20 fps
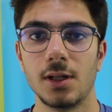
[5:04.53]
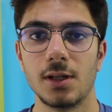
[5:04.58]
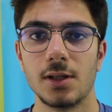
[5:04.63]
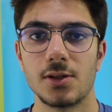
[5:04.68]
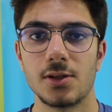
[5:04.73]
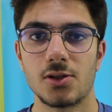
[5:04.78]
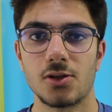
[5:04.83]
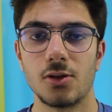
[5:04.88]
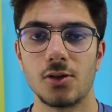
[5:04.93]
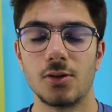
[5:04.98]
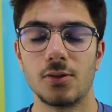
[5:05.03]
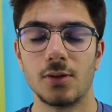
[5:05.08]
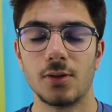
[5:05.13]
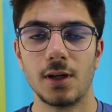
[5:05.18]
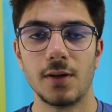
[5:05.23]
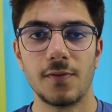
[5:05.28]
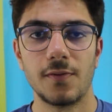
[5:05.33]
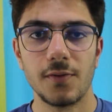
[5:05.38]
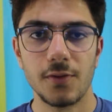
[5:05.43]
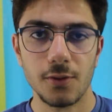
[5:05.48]
So
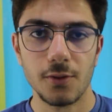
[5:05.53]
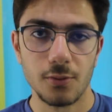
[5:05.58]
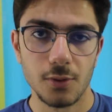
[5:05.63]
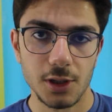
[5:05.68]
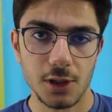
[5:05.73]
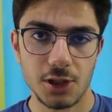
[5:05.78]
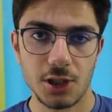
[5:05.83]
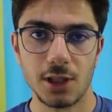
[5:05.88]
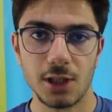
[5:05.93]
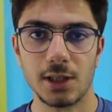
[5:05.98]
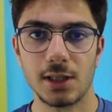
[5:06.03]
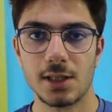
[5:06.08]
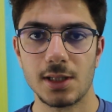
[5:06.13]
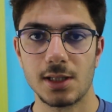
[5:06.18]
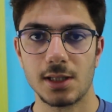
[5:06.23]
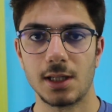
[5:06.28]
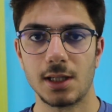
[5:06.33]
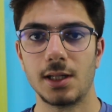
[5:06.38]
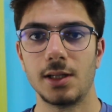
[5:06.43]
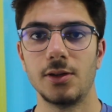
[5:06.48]
if you're watching this
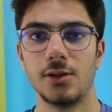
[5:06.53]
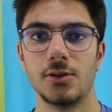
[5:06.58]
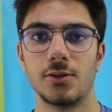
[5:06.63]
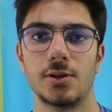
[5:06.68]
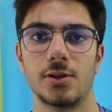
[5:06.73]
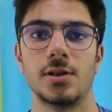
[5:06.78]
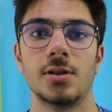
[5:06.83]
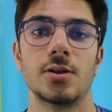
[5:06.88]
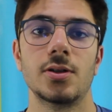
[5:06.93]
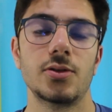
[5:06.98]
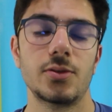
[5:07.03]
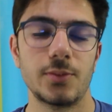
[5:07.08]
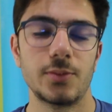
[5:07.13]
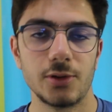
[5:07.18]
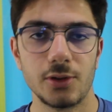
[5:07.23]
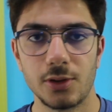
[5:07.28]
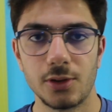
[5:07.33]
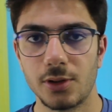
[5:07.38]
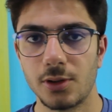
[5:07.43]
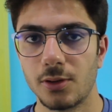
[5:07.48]
and you're an
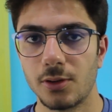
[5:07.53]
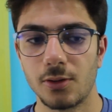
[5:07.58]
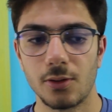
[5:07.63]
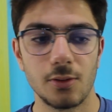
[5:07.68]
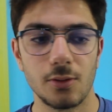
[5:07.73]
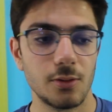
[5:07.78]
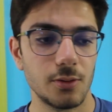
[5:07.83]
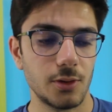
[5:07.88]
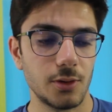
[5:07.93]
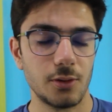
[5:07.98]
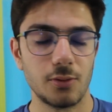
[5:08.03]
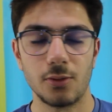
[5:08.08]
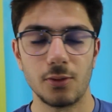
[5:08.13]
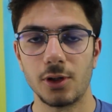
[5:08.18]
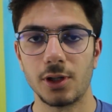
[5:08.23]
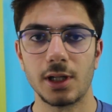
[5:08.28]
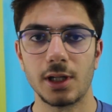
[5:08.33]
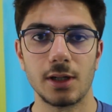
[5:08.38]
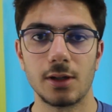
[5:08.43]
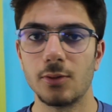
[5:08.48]
entrepreneur or you're
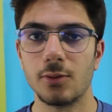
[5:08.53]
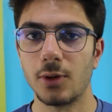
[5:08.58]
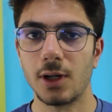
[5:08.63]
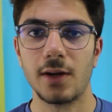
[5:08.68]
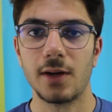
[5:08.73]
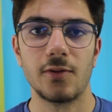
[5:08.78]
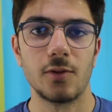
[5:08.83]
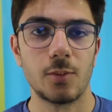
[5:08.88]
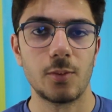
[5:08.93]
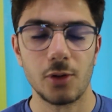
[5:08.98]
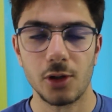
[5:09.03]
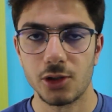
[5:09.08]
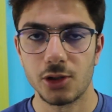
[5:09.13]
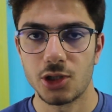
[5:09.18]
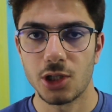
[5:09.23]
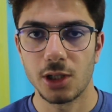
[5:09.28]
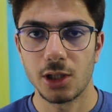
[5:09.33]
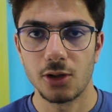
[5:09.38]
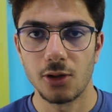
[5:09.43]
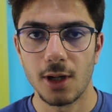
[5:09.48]
working on whatever
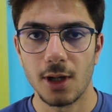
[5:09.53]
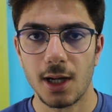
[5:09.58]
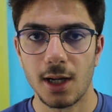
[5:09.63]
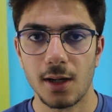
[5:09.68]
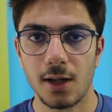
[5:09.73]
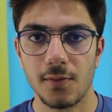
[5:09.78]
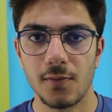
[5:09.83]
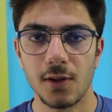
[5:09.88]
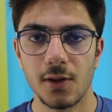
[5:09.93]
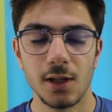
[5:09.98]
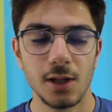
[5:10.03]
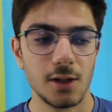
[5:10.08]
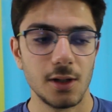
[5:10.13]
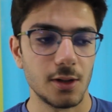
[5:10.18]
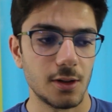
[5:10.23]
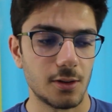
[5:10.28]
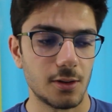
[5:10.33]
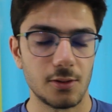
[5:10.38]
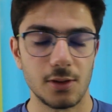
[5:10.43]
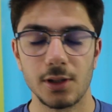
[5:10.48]
project you have
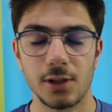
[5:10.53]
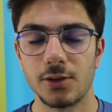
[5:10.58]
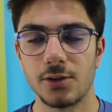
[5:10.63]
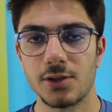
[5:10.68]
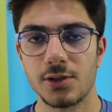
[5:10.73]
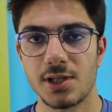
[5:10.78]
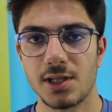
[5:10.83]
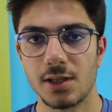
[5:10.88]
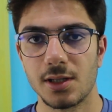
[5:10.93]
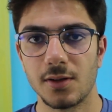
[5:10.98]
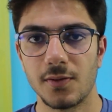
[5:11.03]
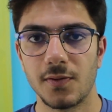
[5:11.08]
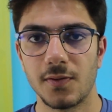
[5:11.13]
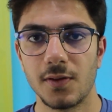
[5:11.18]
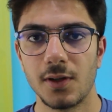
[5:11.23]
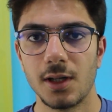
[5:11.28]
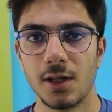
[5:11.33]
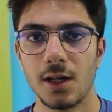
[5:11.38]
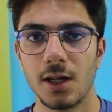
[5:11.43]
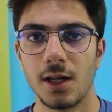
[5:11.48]
on yourself,
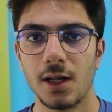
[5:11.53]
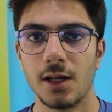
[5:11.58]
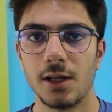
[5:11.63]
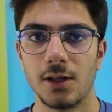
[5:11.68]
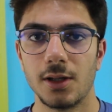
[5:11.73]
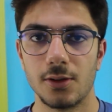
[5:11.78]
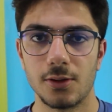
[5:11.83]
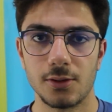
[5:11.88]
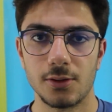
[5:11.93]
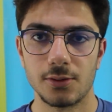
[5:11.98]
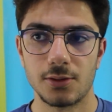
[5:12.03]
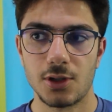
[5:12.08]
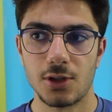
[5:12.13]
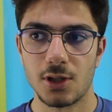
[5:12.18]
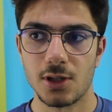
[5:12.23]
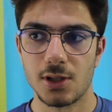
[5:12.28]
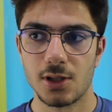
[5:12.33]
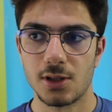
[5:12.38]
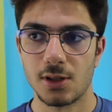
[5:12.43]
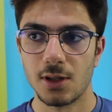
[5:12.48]

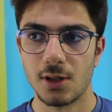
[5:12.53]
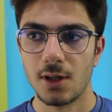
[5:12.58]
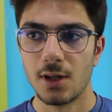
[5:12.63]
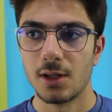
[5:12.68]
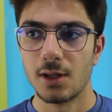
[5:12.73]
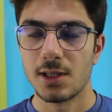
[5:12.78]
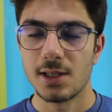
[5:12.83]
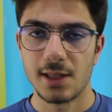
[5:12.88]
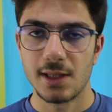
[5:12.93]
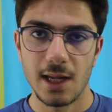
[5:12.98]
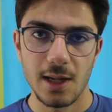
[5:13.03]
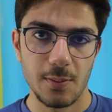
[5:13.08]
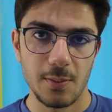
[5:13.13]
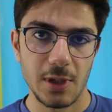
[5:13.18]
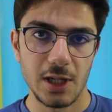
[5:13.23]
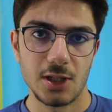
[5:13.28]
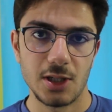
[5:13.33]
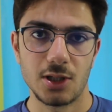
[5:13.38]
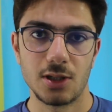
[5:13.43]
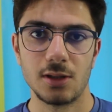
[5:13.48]
just stay
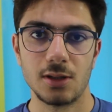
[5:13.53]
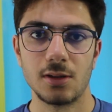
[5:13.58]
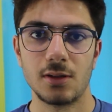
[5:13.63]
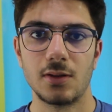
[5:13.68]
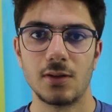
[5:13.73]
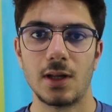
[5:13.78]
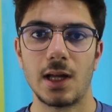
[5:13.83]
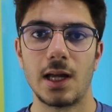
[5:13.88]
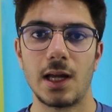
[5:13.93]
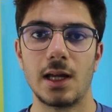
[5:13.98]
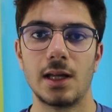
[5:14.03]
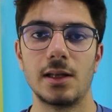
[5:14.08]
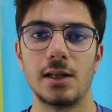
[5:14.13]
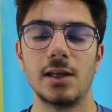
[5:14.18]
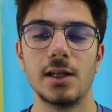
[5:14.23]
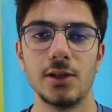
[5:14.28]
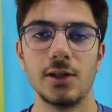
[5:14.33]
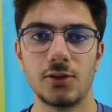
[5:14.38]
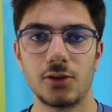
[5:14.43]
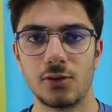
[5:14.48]
patient and
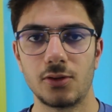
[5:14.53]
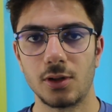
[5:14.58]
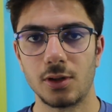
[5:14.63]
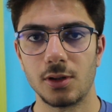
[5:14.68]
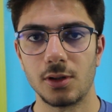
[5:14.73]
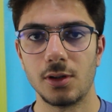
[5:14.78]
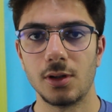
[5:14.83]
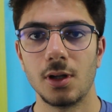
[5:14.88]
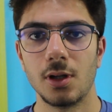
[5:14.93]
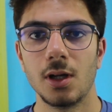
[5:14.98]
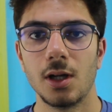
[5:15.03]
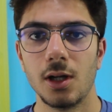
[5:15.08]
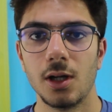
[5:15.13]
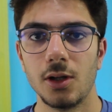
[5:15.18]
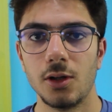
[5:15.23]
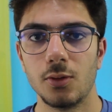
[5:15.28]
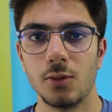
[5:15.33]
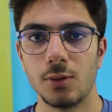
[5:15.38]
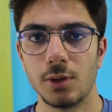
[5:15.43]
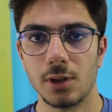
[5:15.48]
later on
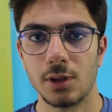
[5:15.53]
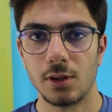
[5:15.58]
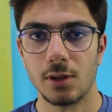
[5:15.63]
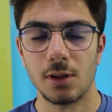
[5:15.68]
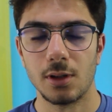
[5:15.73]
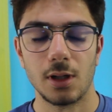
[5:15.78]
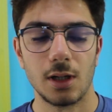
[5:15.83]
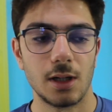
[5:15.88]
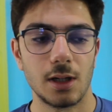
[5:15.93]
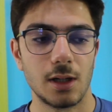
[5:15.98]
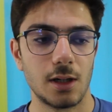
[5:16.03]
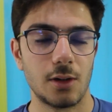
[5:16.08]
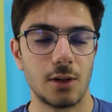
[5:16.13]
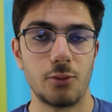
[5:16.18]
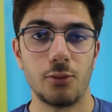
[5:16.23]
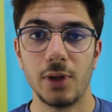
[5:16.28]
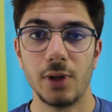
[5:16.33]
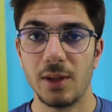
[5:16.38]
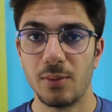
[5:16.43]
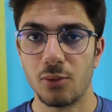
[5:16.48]
you will
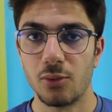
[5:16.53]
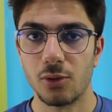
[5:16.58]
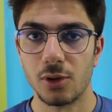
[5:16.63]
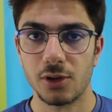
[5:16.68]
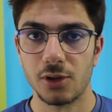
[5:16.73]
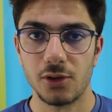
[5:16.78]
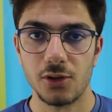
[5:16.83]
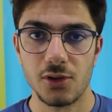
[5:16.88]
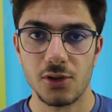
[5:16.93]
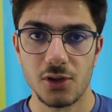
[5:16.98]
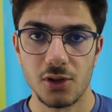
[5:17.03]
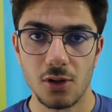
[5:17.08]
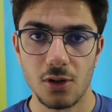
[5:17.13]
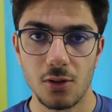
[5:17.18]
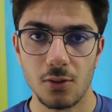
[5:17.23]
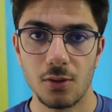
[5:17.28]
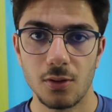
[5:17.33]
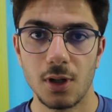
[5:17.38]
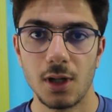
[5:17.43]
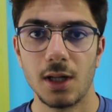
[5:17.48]
reap what you
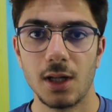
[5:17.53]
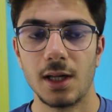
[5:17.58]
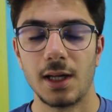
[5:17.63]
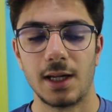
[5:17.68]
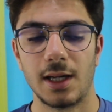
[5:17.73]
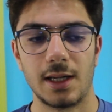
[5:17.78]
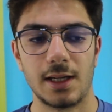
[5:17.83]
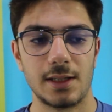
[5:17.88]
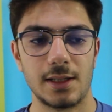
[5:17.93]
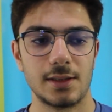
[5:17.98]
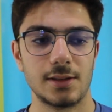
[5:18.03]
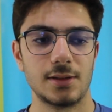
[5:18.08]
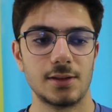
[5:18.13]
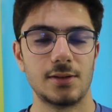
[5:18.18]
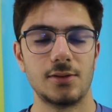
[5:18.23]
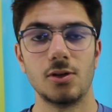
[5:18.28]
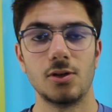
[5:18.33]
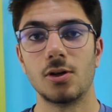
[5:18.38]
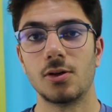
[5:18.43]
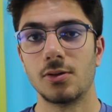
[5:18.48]
sow. And
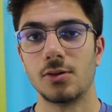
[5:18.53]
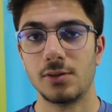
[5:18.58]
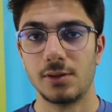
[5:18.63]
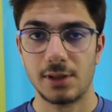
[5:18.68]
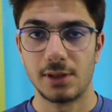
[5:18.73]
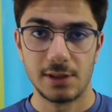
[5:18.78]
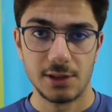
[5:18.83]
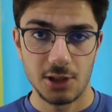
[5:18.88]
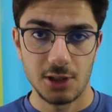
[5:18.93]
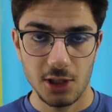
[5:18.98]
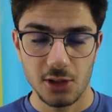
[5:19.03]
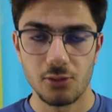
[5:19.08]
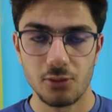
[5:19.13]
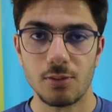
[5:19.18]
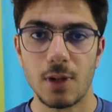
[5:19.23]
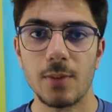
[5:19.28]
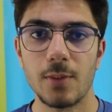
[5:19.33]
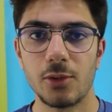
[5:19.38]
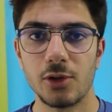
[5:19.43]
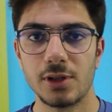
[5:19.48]
no, just
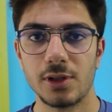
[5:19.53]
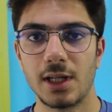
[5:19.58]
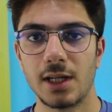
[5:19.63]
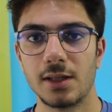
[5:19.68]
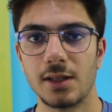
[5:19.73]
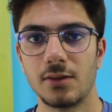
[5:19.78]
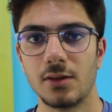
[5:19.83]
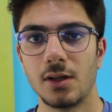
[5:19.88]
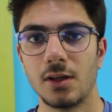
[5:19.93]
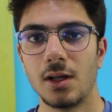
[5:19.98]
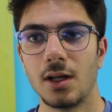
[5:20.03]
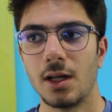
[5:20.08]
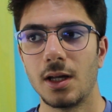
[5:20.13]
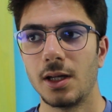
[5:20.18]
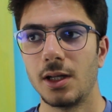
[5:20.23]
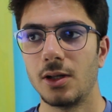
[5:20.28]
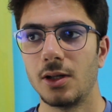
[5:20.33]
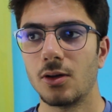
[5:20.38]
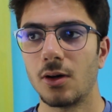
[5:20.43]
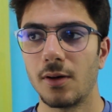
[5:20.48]
remember that,
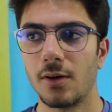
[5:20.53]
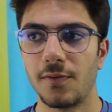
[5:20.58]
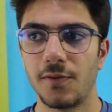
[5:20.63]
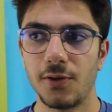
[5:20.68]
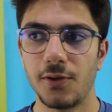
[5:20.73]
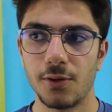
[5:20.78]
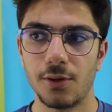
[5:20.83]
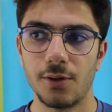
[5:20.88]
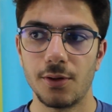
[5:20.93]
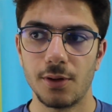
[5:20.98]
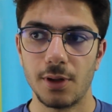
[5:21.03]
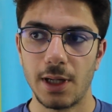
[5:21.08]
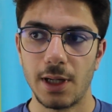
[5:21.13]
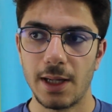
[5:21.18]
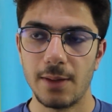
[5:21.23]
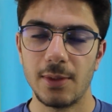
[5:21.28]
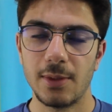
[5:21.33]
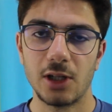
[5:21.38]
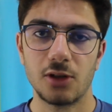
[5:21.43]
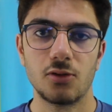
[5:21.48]
if you're
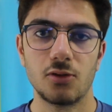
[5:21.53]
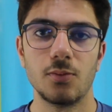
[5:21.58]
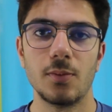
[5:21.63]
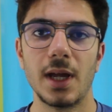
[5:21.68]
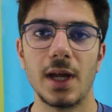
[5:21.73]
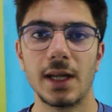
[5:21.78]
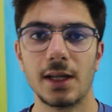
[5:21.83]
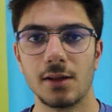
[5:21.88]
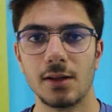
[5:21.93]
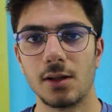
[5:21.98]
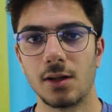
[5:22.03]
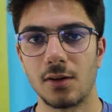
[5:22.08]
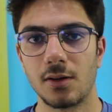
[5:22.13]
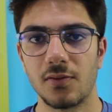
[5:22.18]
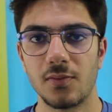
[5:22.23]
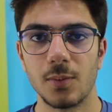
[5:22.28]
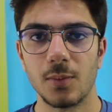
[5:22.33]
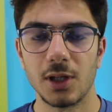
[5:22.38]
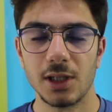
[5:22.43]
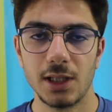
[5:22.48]
aiming to make a lot
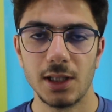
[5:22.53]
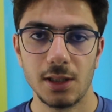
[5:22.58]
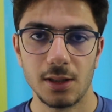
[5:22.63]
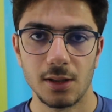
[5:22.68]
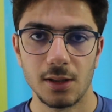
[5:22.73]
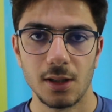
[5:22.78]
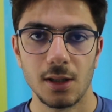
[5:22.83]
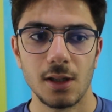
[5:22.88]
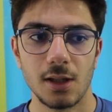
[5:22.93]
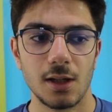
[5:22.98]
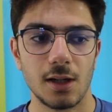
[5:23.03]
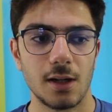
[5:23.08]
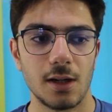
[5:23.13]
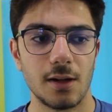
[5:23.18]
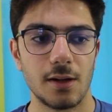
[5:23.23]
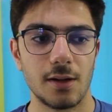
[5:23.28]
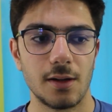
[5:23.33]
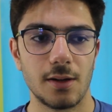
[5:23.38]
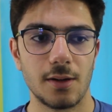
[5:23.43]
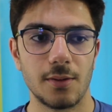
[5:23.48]
of money,
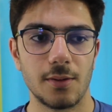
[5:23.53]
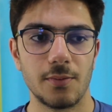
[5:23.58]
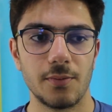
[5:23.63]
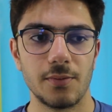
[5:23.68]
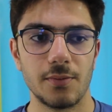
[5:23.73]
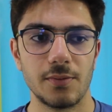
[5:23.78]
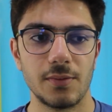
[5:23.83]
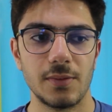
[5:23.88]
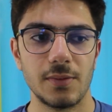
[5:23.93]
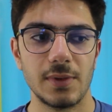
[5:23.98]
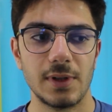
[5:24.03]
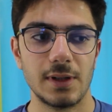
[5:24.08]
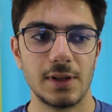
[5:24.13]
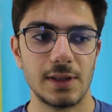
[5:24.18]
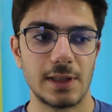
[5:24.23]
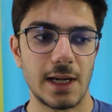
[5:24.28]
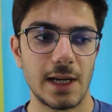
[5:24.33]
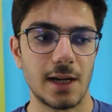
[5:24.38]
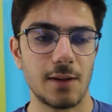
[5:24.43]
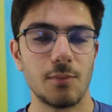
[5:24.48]

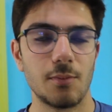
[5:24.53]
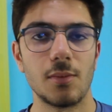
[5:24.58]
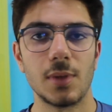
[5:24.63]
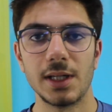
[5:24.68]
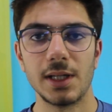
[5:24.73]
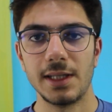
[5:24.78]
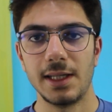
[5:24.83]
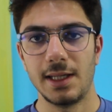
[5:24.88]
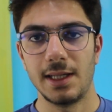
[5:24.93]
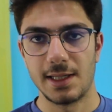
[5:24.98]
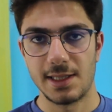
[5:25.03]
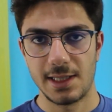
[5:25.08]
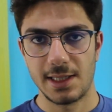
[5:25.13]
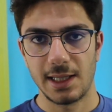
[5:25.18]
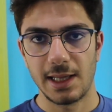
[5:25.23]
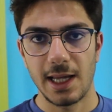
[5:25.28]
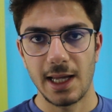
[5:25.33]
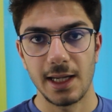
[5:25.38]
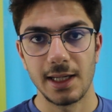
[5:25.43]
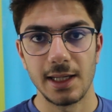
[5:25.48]
that money is a
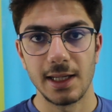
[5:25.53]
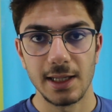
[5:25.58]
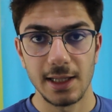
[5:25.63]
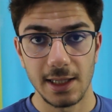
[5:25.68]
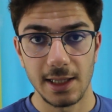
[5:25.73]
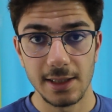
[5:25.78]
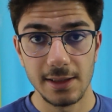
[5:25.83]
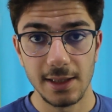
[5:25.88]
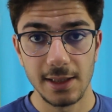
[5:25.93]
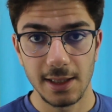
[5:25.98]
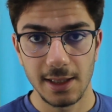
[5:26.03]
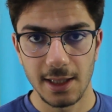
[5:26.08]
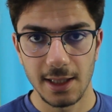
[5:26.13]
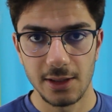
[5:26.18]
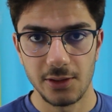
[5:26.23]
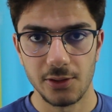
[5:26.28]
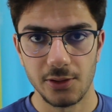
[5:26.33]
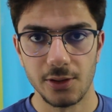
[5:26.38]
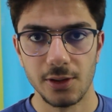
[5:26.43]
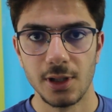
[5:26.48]
lagging
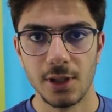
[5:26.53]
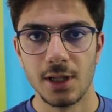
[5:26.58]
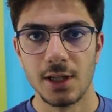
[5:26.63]
indicator.